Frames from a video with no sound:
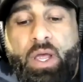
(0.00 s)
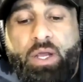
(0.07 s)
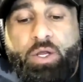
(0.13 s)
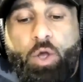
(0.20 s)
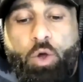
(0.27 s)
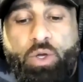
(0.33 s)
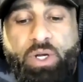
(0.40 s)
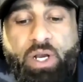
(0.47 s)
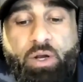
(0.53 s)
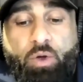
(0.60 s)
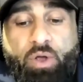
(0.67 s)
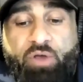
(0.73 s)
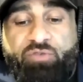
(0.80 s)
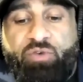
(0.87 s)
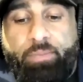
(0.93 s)
Coconut
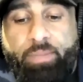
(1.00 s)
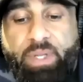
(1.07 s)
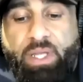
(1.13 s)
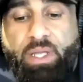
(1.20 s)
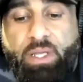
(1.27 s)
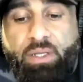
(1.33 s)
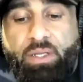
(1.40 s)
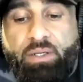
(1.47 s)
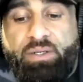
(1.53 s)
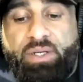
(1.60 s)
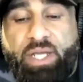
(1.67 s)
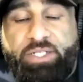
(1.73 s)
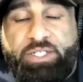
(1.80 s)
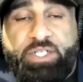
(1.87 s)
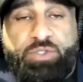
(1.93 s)
oil for me
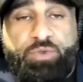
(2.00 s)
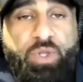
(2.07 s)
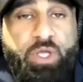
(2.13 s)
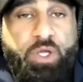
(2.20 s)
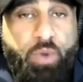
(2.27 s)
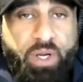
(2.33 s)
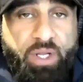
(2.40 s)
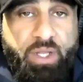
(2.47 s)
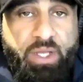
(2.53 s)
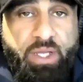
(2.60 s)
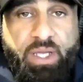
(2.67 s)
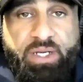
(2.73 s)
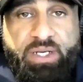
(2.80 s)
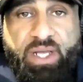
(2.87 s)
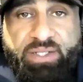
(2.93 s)
digests really quickly.
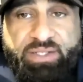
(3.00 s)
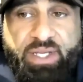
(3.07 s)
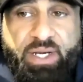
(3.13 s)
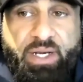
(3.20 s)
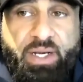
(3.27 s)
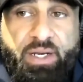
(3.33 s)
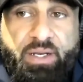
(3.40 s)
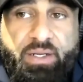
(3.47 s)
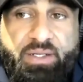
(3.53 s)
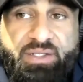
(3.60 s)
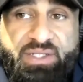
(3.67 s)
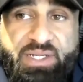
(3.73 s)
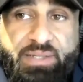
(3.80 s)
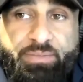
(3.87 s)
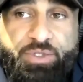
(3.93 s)
It doesn't
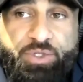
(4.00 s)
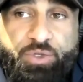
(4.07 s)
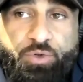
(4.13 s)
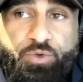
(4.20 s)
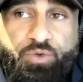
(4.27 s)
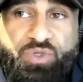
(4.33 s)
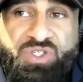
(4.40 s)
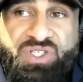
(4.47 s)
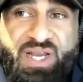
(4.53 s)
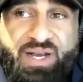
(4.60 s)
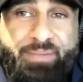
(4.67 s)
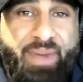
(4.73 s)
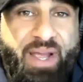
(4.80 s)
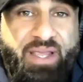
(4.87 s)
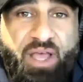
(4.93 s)
seem to sit in
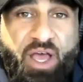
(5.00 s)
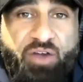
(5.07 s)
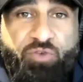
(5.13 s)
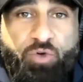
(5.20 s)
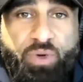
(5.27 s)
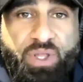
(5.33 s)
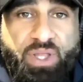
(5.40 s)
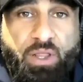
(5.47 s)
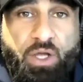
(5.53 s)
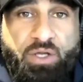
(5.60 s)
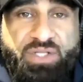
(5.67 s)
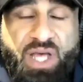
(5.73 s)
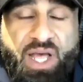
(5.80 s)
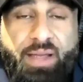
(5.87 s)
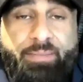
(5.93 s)
my gut for a really long
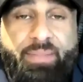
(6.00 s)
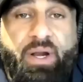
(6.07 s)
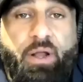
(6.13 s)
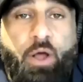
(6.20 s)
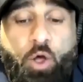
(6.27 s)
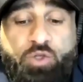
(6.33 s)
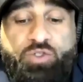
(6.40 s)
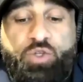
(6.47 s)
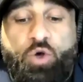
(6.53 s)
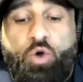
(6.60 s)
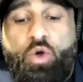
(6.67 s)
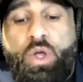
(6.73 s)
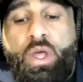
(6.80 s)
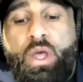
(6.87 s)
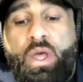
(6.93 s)
time, but it
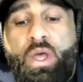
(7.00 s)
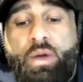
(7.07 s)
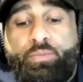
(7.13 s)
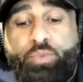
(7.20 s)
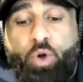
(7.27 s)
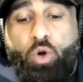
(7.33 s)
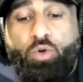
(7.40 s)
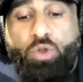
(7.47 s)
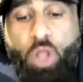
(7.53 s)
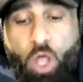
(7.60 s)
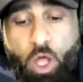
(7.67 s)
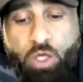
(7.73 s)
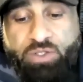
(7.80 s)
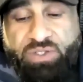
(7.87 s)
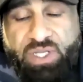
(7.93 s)
also
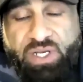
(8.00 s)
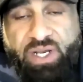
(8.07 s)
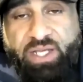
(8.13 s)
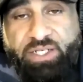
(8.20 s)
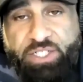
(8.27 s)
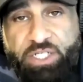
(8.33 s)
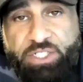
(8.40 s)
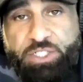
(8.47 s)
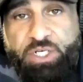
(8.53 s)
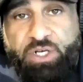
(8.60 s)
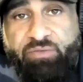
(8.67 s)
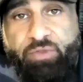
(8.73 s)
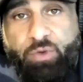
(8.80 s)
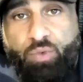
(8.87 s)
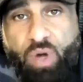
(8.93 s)
prolongs the digestion
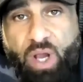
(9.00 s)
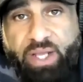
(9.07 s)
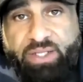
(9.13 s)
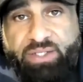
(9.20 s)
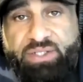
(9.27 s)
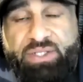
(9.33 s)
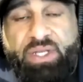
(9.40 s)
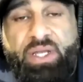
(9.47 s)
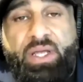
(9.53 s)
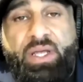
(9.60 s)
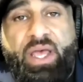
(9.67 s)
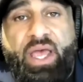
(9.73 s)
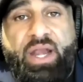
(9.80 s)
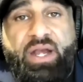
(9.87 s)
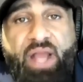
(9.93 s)
of the rice
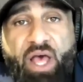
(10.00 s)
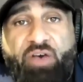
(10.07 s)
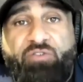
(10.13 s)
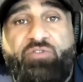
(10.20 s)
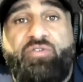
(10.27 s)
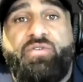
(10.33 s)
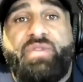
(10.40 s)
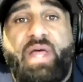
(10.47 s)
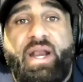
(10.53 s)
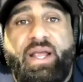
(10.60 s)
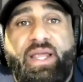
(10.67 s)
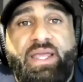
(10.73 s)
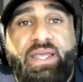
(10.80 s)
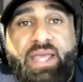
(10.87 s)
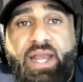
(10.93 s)
enough that I
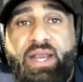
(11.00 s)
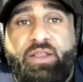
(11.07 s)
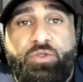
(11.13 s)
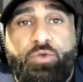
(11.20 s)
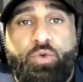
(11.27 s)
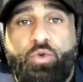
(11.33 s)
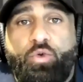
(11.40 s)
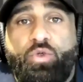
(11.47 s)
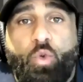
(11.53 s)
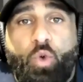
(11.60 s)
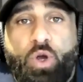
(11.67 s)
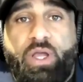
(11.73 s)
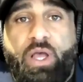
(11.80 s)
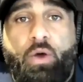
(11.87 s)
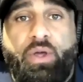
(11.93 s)
can get it through the
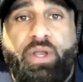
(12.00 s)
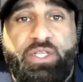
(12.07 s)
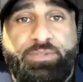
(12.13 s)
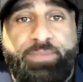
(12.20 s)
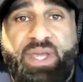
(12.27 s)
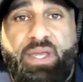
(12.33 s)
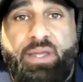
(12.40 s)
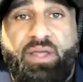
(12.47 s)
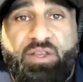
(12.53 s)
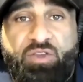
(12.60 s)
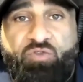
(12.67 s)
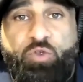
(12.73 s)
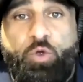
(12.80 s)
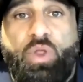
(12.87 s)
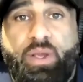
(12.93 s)
workout, and it's
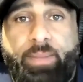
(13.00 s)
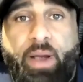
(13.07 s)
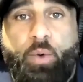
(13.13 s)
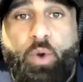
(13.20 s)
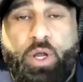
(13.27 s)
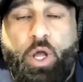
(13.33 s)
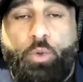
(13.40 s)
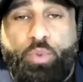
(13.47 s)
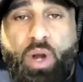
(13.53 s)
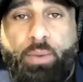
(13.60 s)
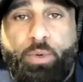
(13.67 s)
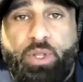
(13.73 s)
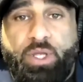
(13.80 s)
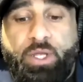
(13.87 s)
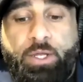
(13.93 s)
fueling my workout
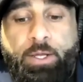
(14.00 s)
properly.